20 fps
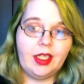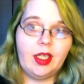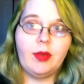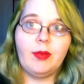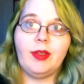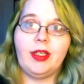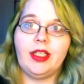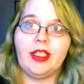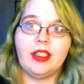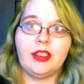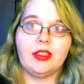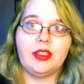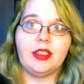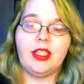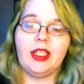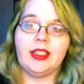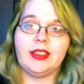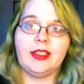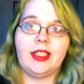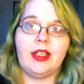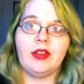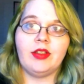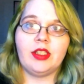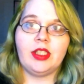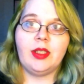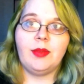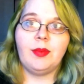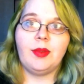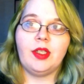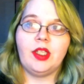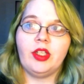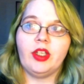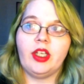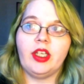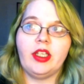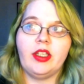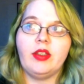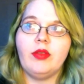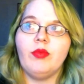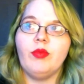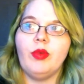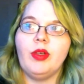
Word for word: it really just digs down deep, and you can